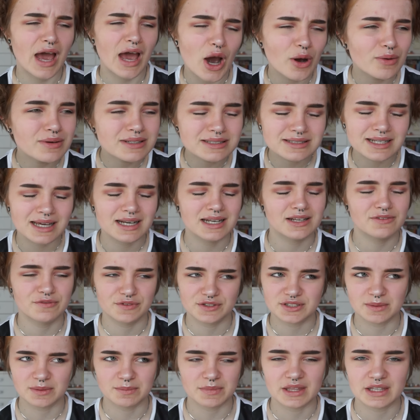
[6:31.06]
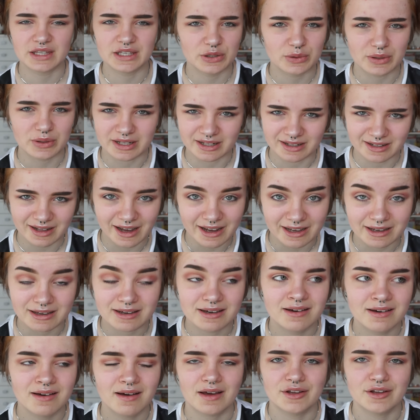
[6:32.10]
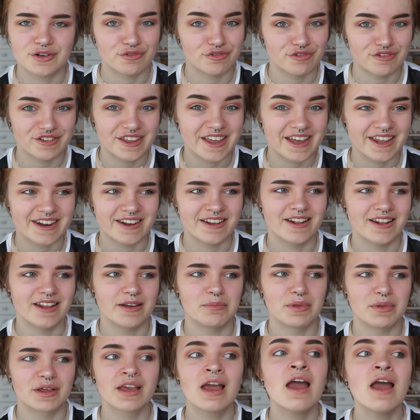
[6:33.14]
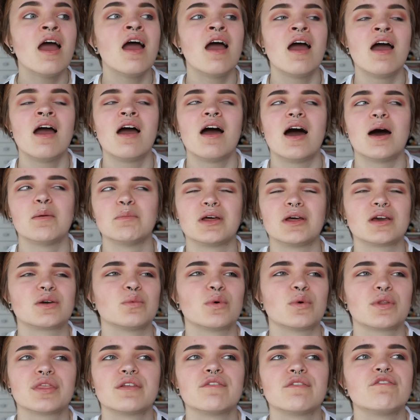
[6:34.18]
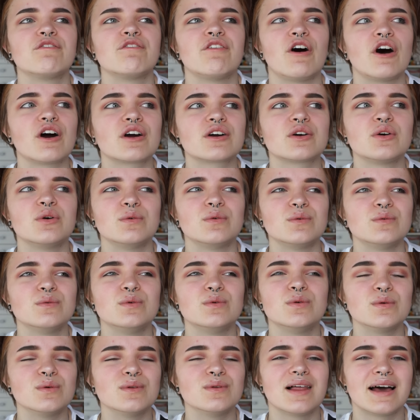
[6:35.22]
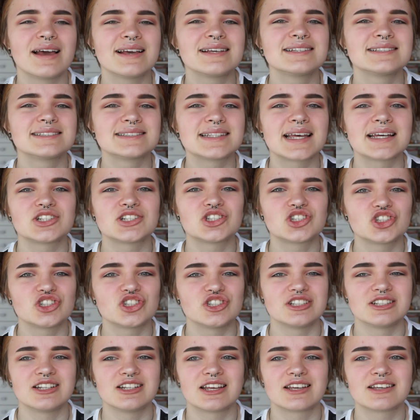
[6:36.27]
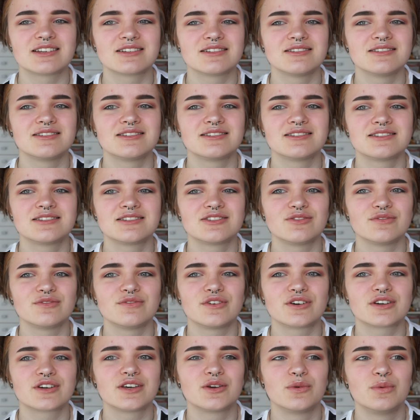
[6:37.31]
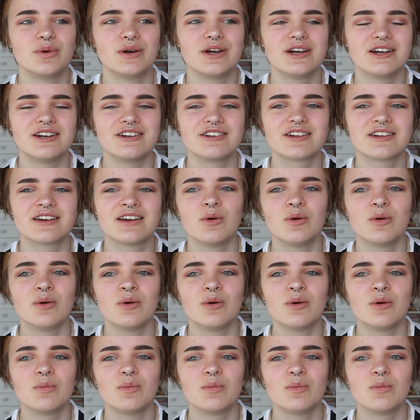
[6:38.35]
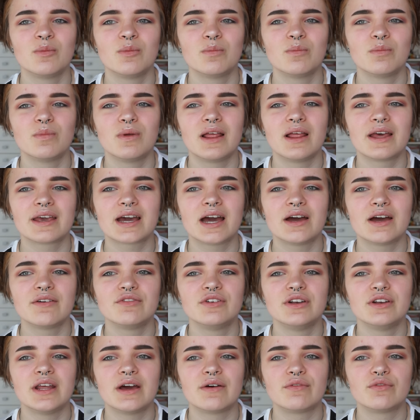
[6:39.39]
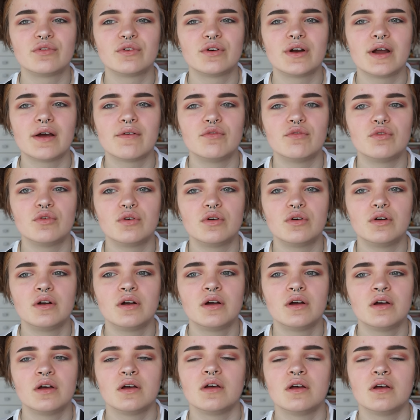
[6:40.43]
How is that even something you can like? I don't get it. I'm like, what the fuck? Who likes that shit? Like, it's so fucking weird. But like, I've never ever...